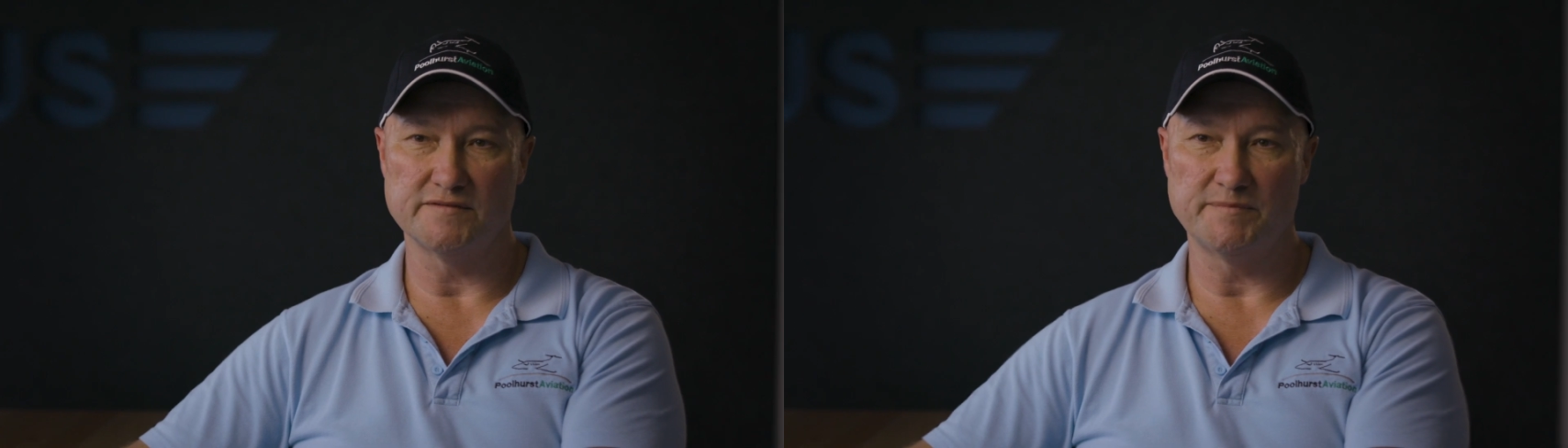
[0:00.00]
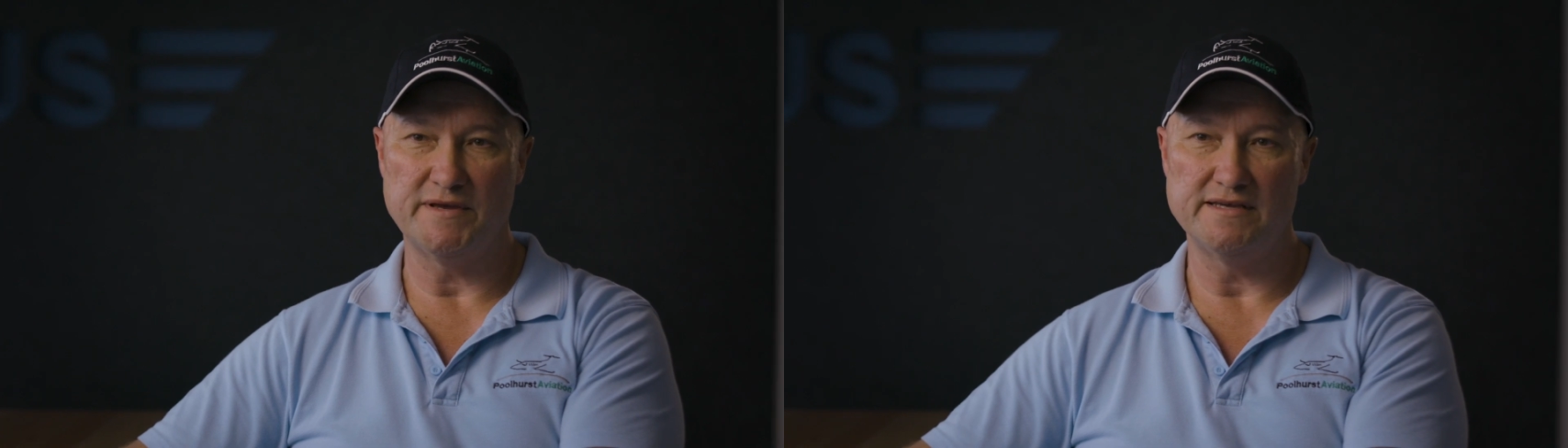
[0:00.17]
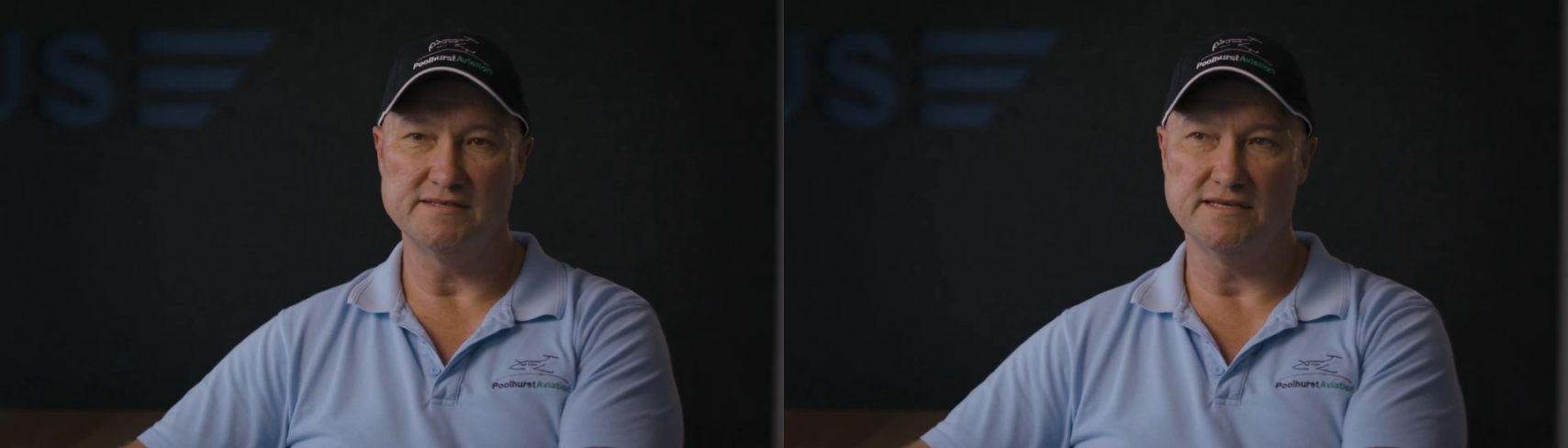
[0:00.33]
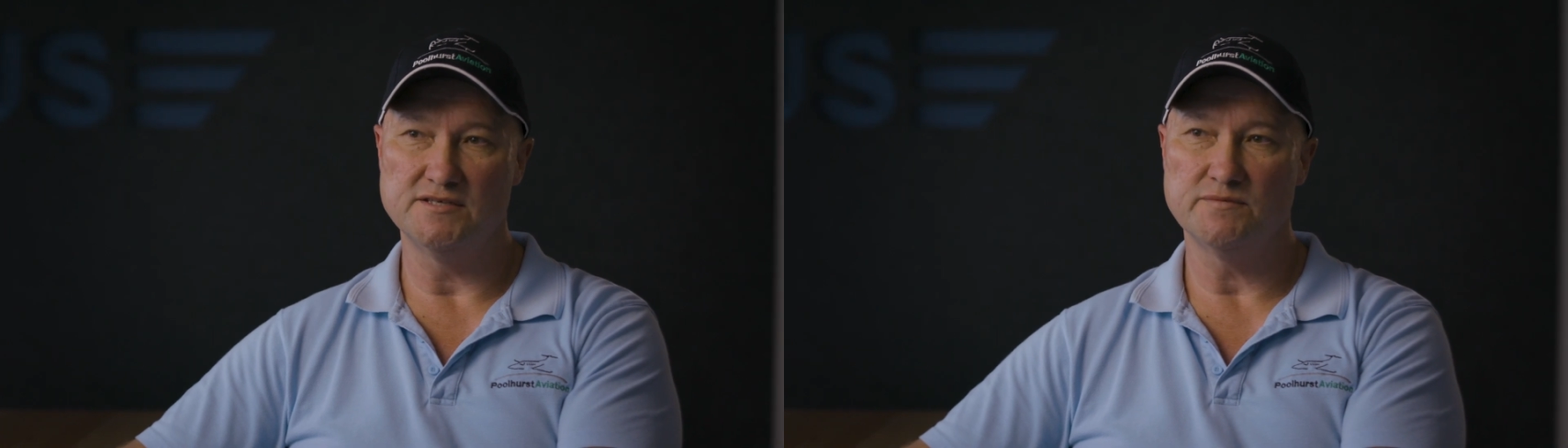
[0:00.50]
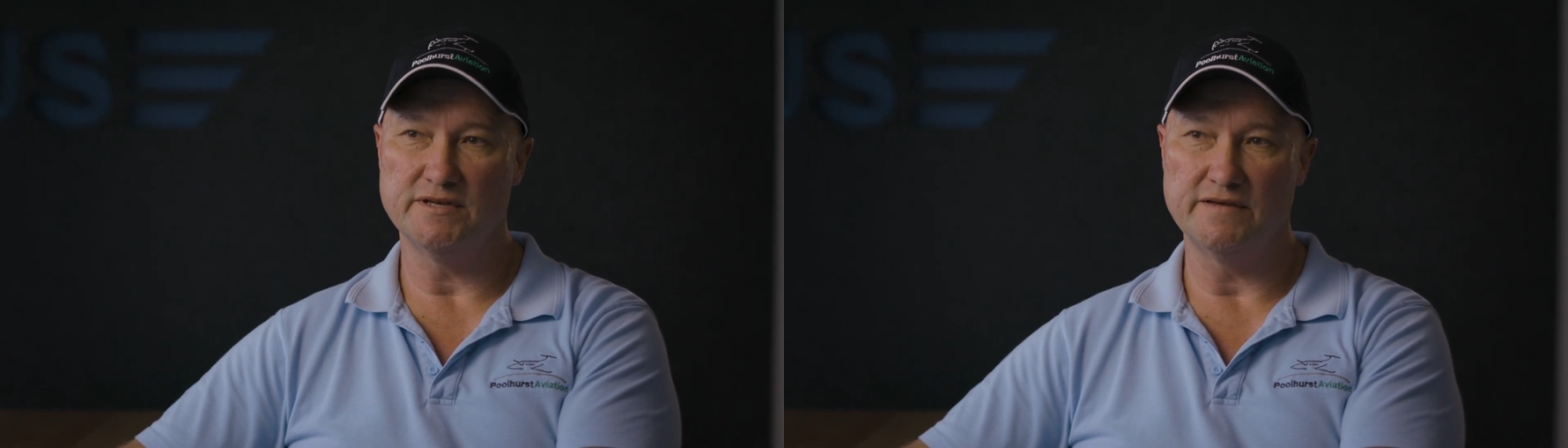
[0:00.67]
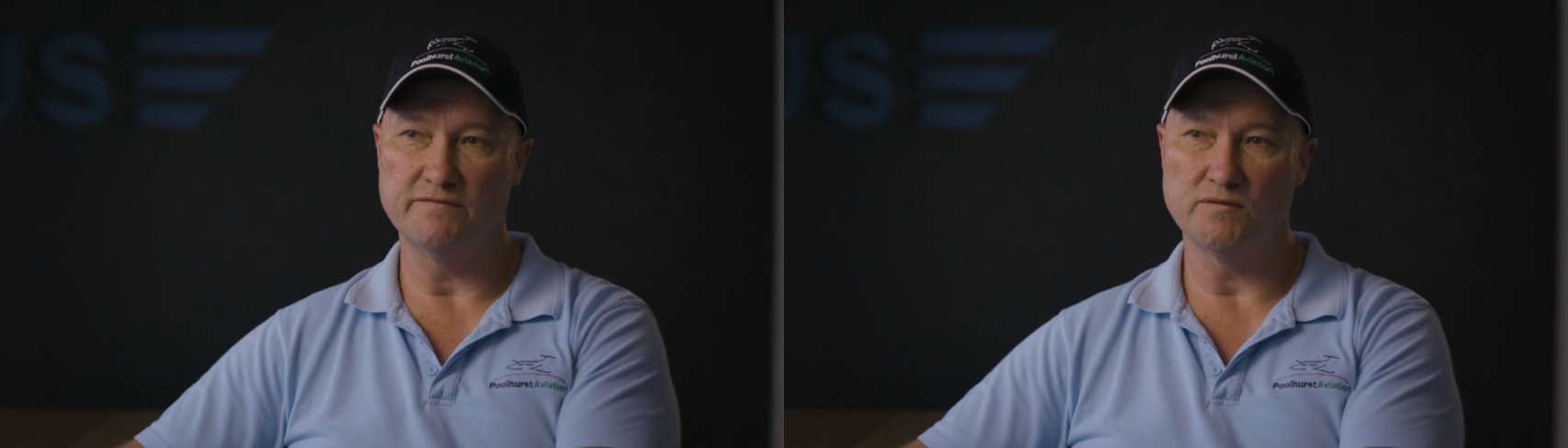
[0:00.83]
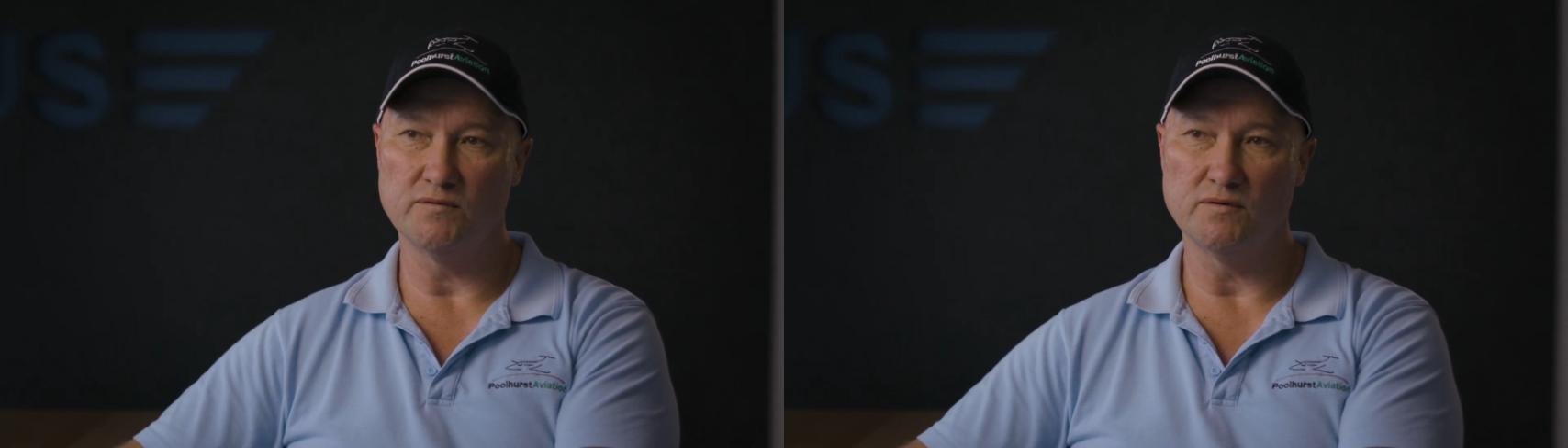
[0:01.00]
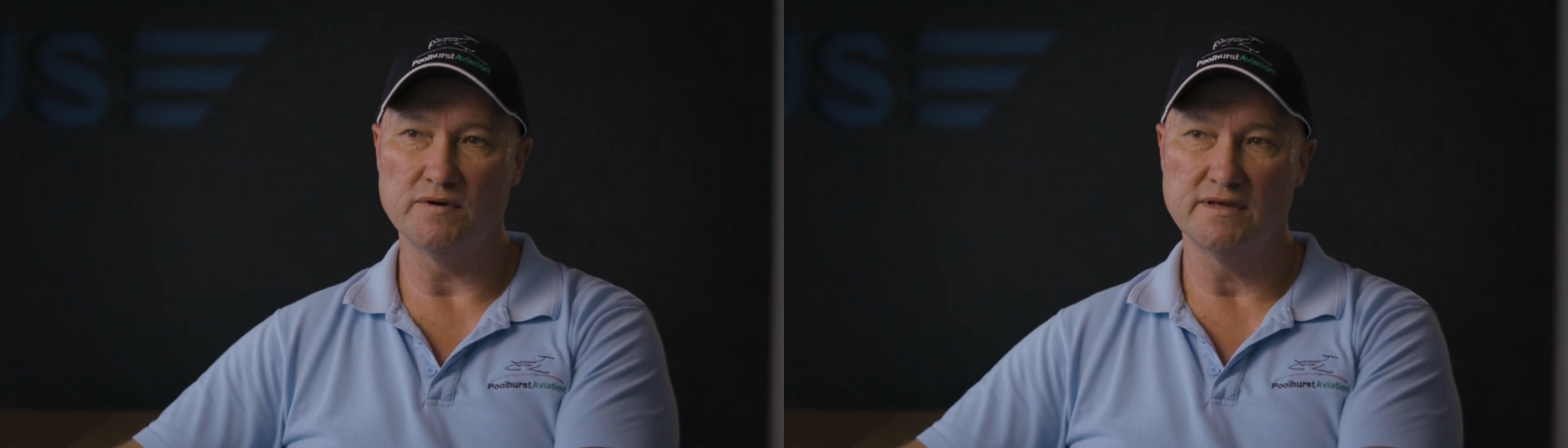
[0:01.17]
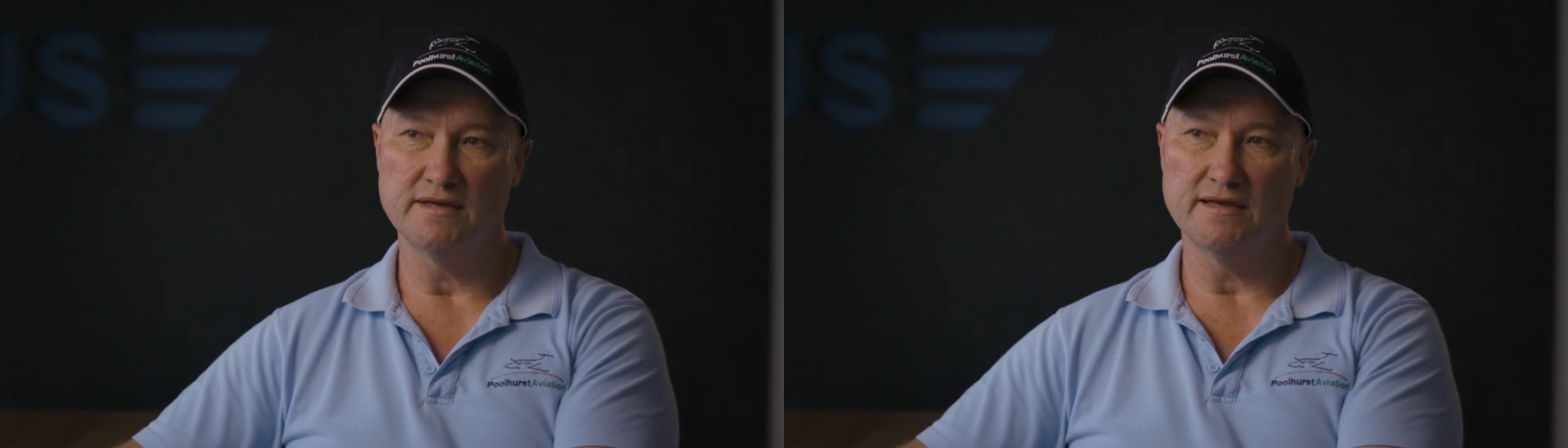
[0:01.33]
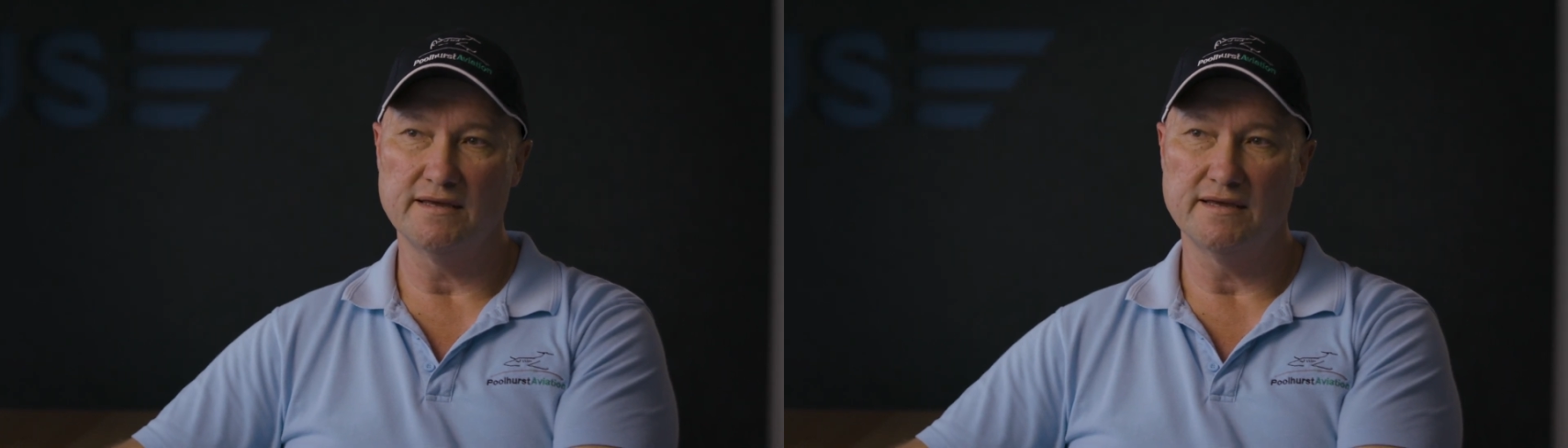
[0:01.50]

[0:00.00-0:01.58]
of the PC-24,